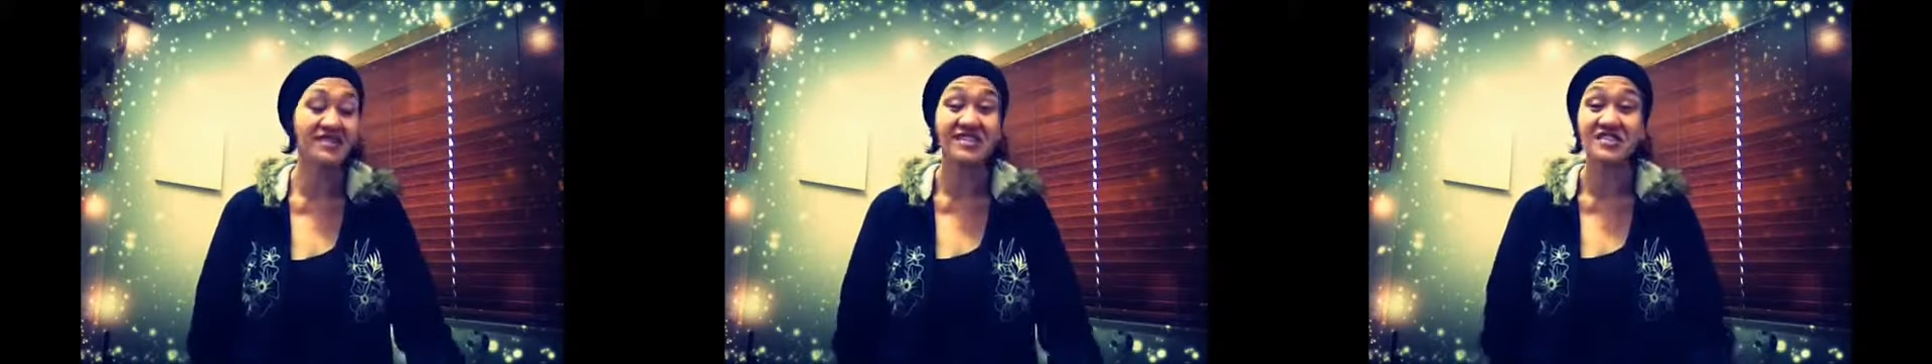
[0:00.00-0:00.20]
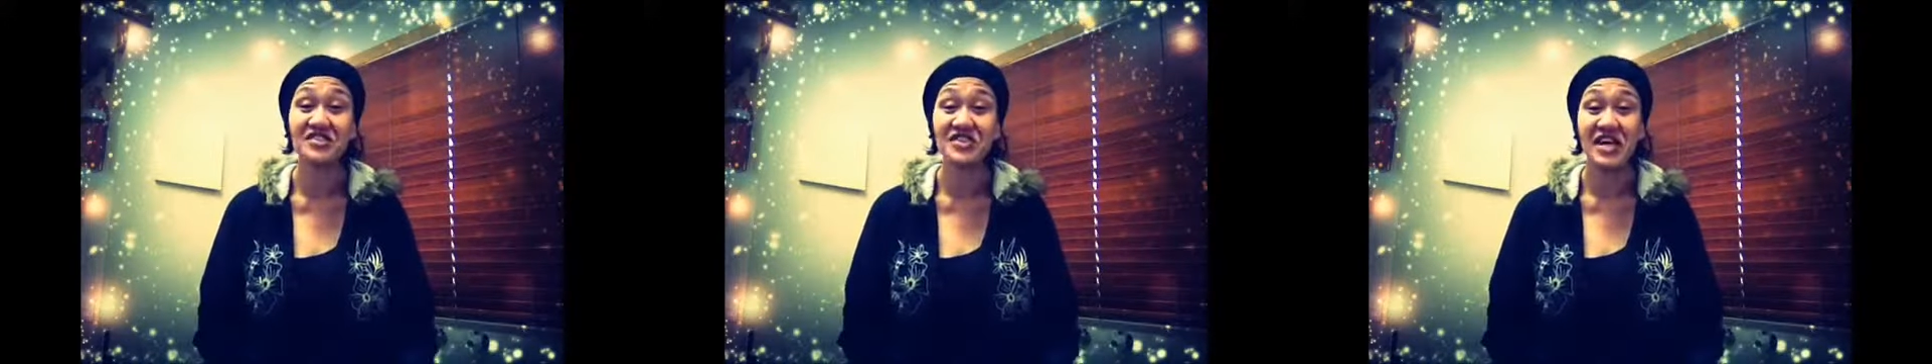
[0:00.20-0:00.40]

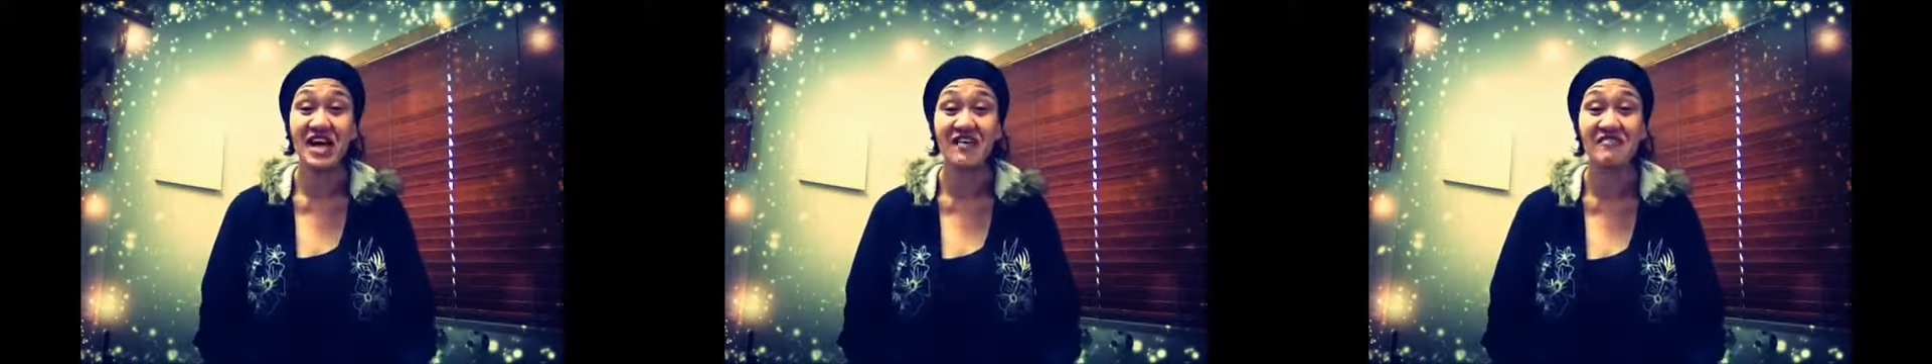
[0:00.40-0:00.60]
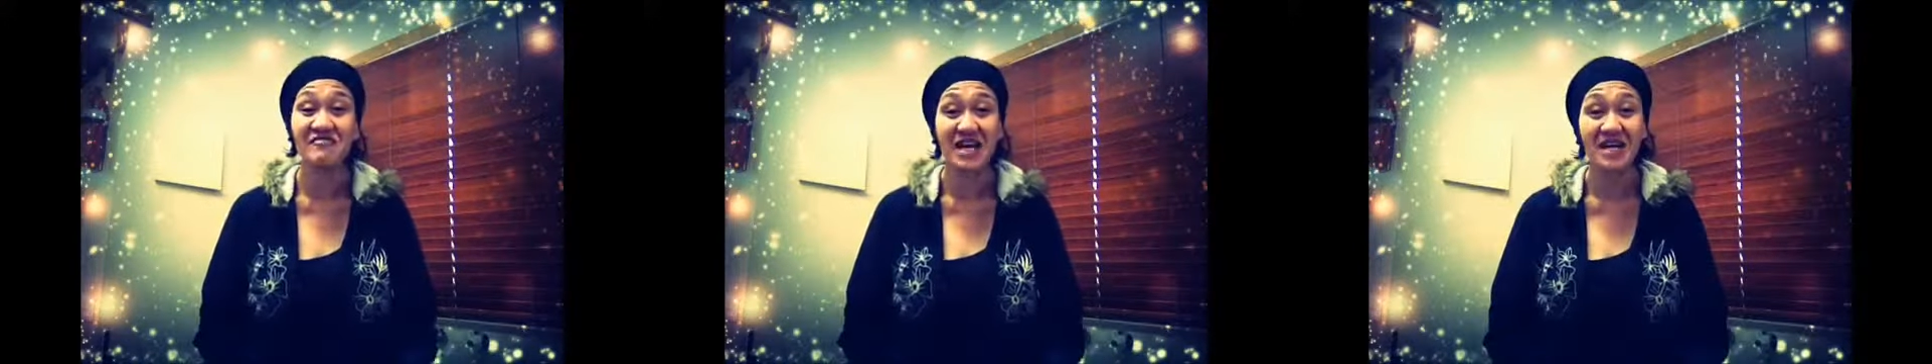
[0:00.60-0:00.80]
they're due to
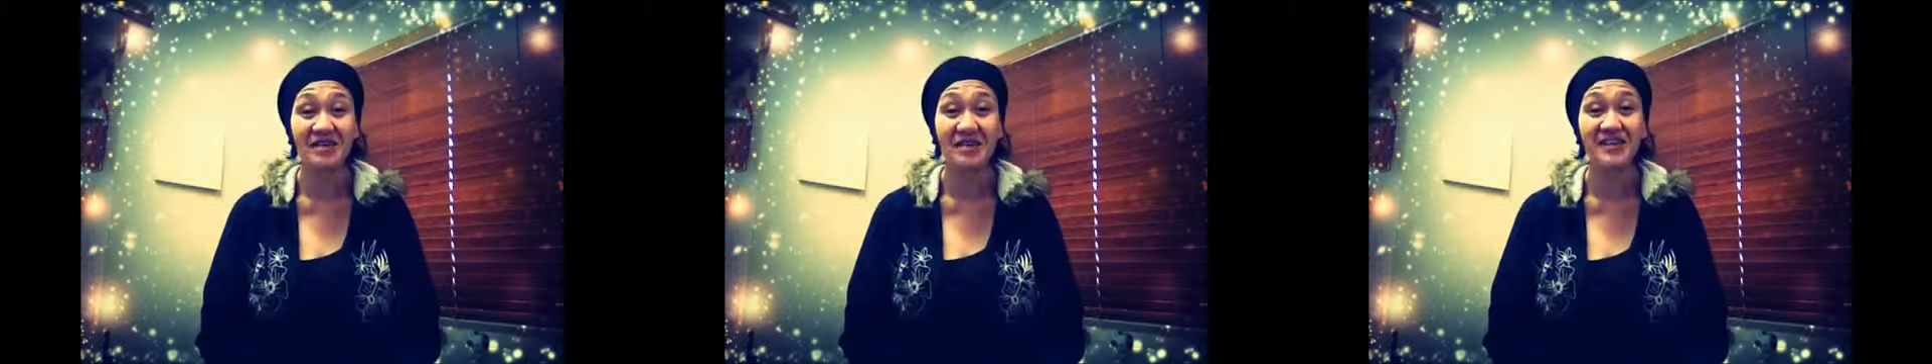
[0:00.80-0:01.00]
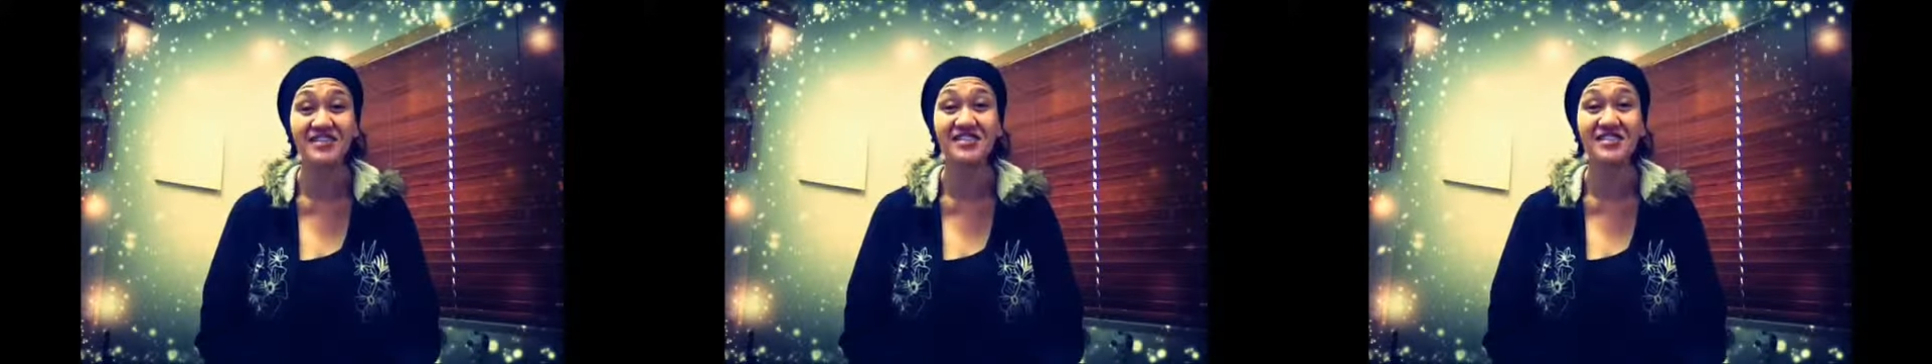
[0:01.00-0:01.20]
have a
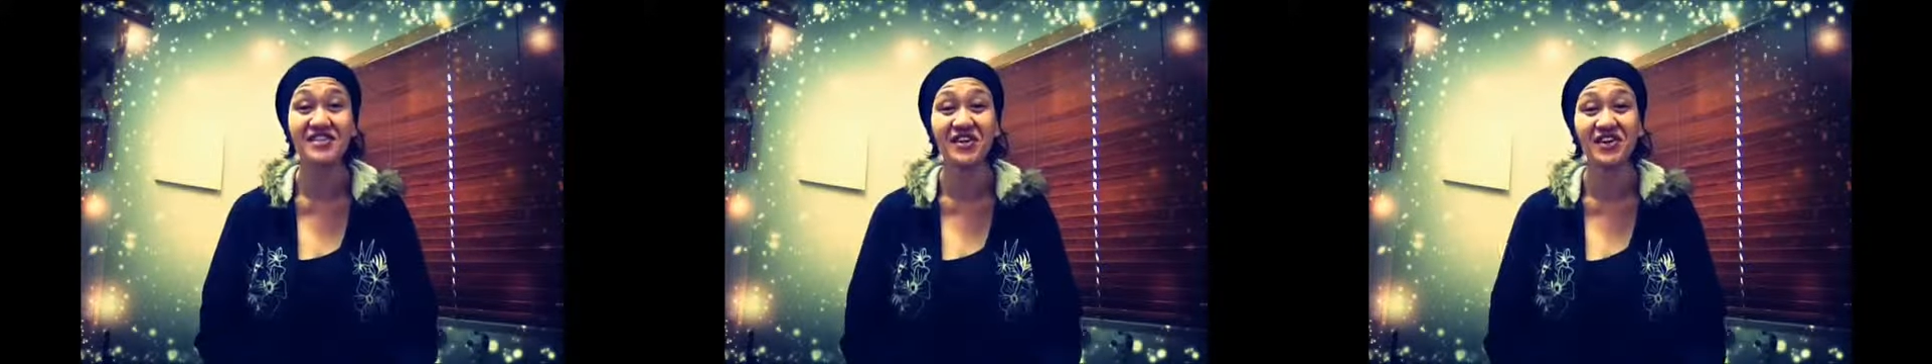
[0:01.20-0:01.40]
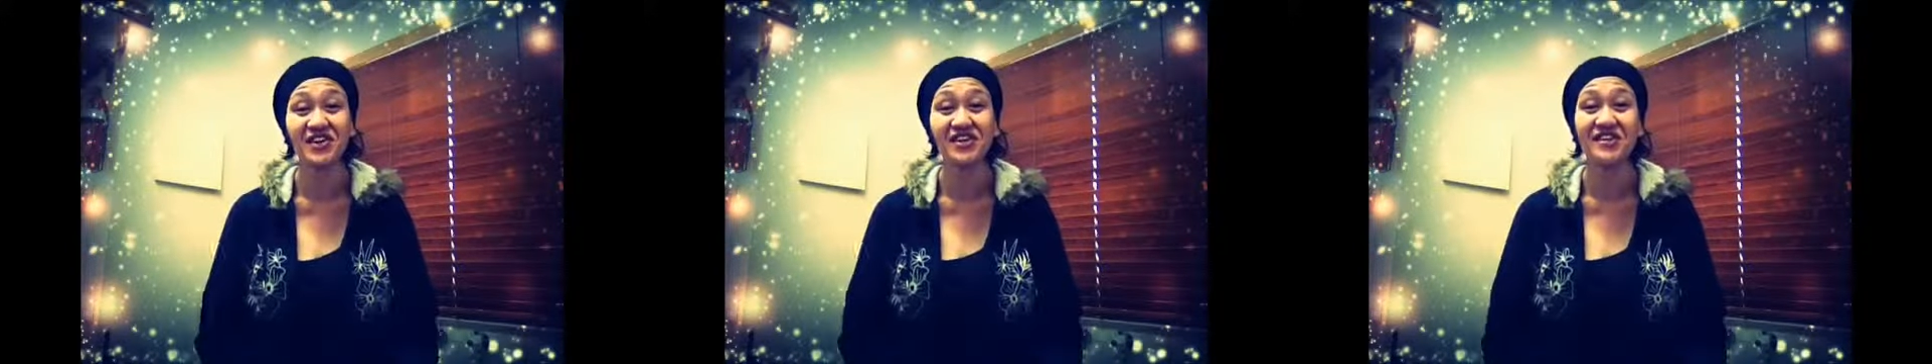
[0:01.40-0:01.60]
baby
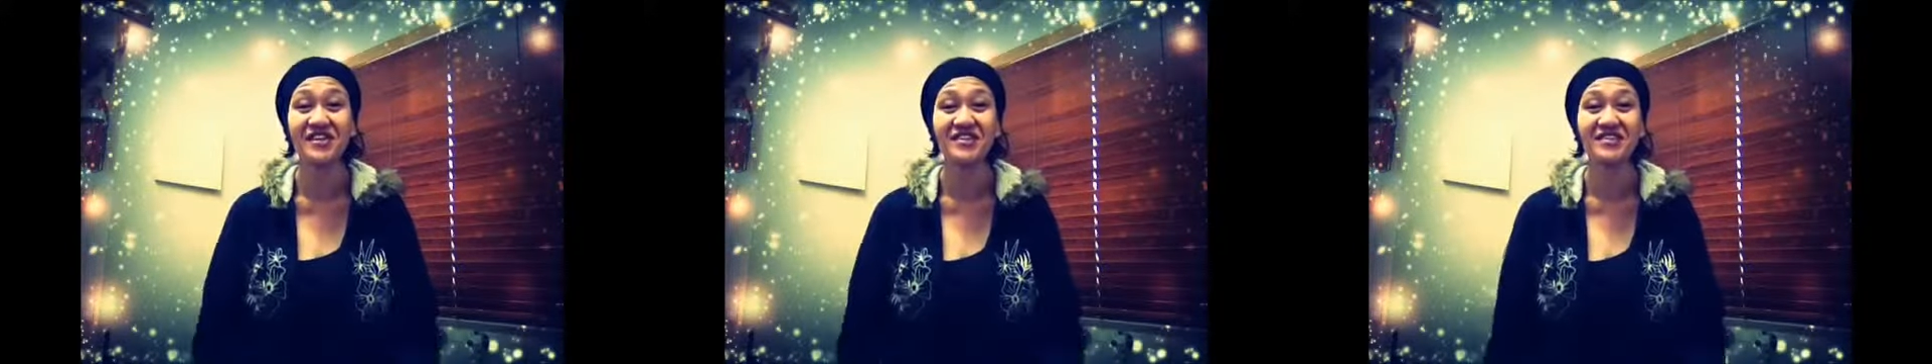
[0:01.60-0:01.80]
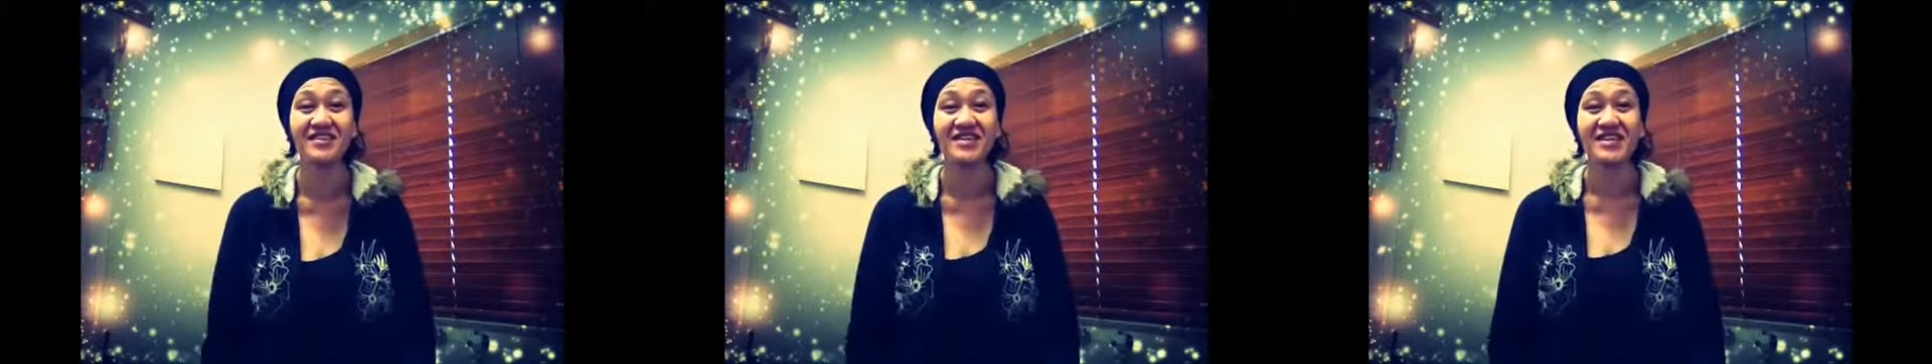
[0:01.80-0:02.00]
soon,
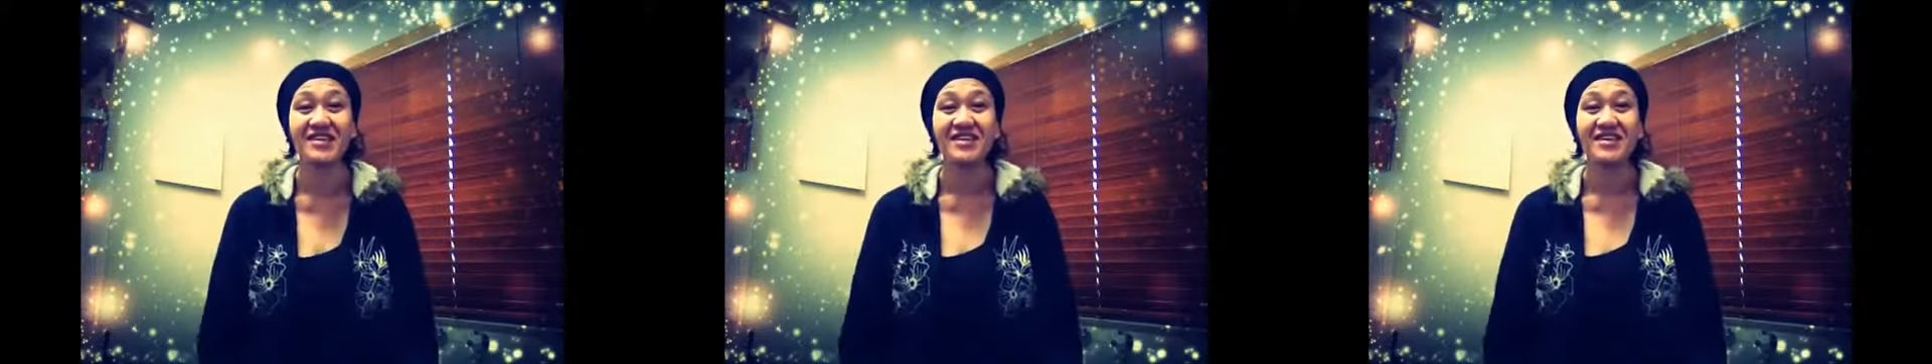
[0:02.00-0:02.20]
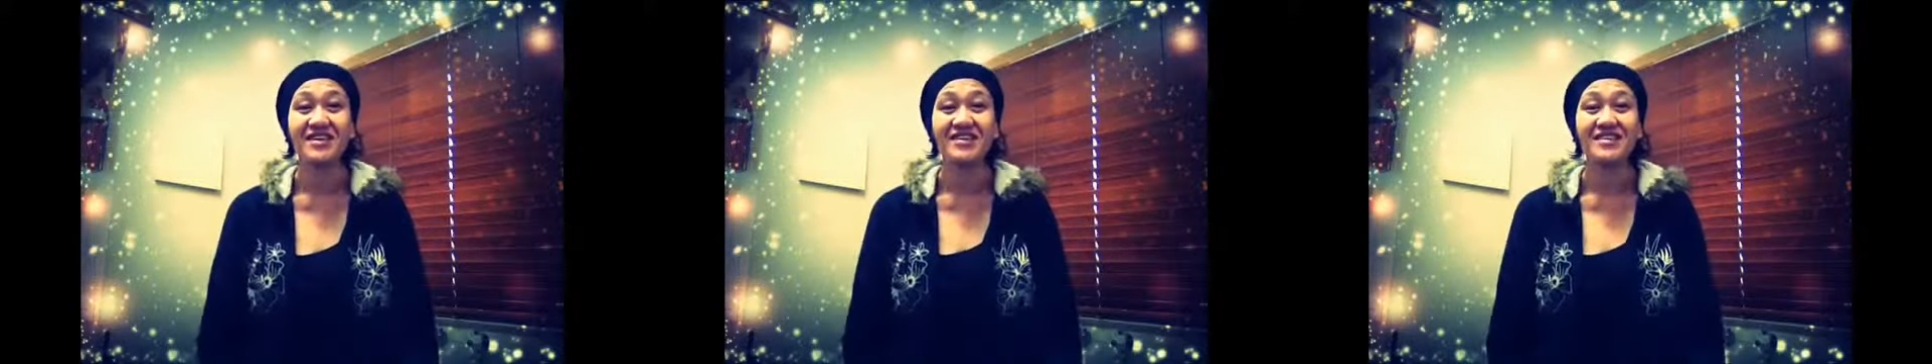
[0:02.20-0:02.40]
and